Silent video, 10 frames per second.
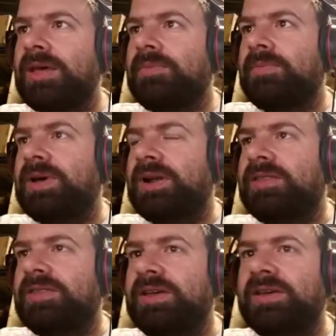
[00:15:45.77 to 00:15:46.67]
But I
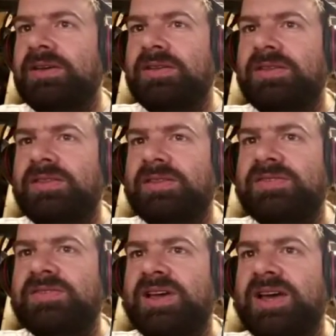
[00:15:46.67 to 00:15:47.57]
think
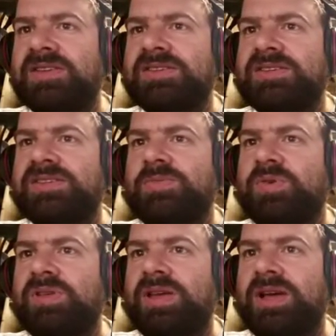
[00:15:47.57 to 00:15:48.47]
this has a
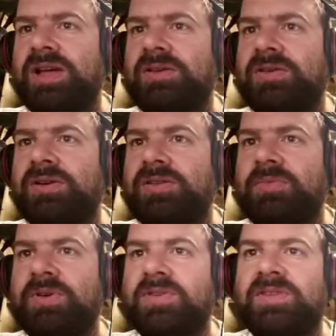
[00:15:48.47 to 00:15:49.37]
smoothing algorithm,
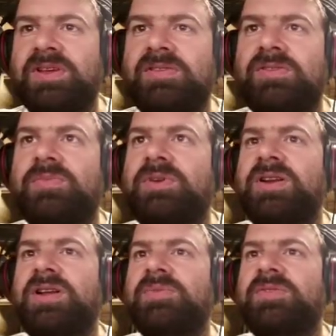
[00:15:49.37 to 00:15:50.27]
because that looks pretty
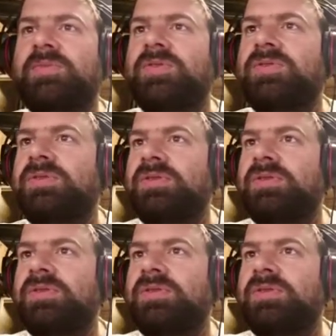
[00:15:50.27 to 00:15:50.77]
damn smooth.